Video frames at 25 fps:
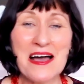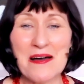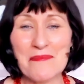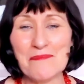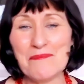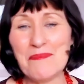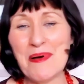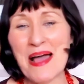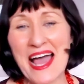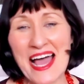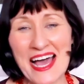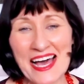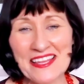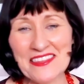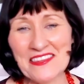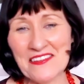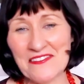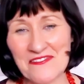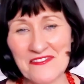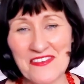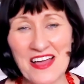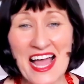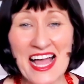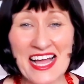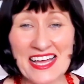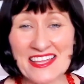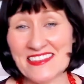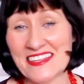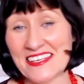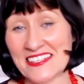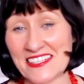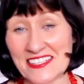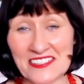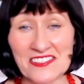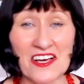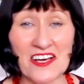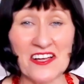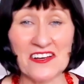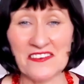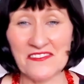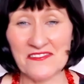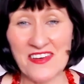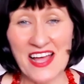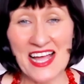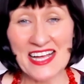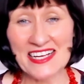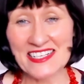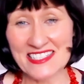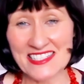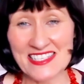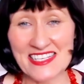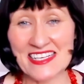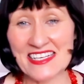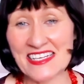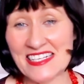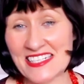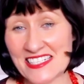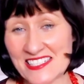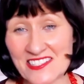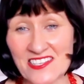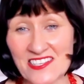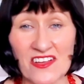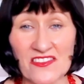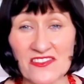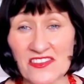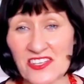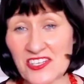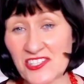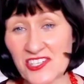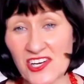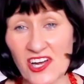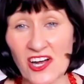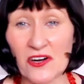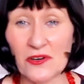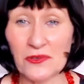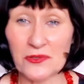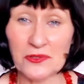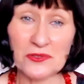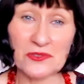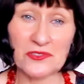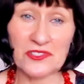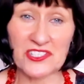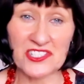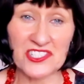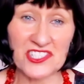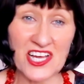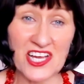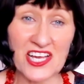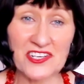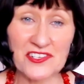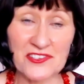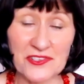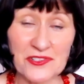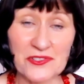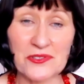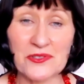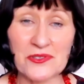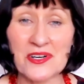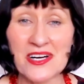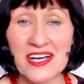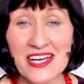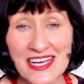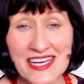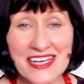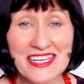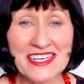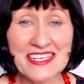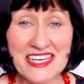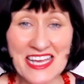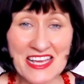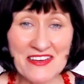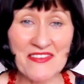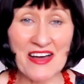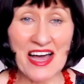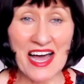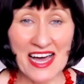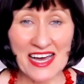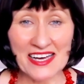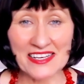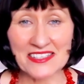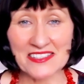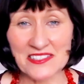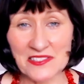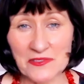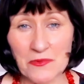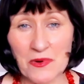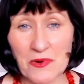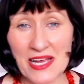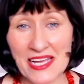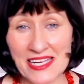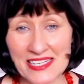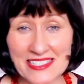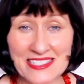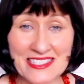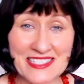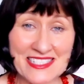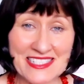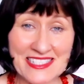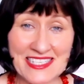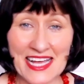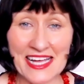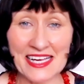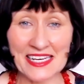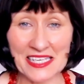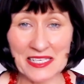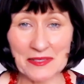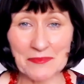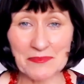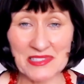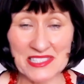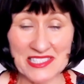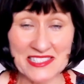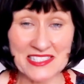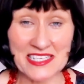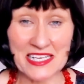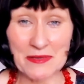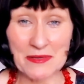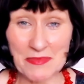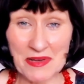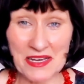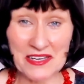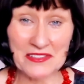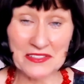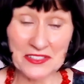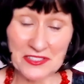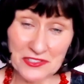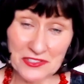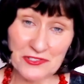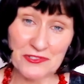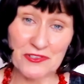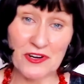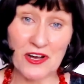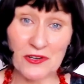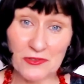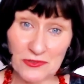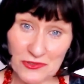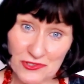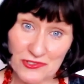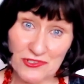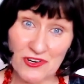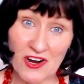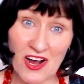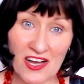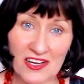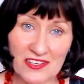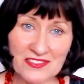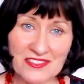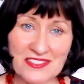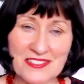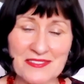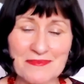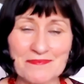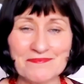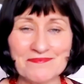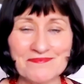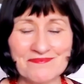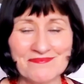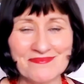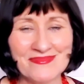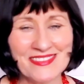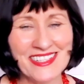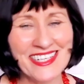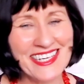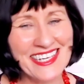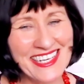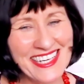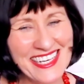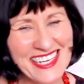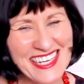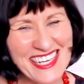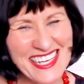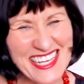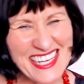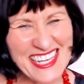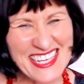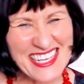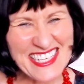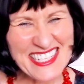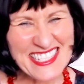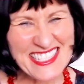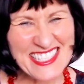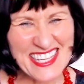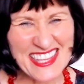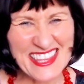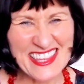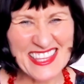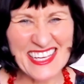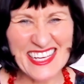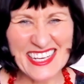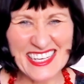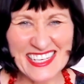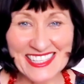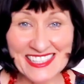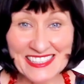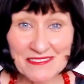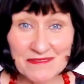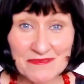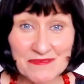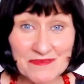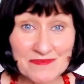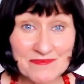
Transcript: about the fact that a lot of vaccines on the childhood schedule never underwent saline placebo-controlled trials. Here's the thing.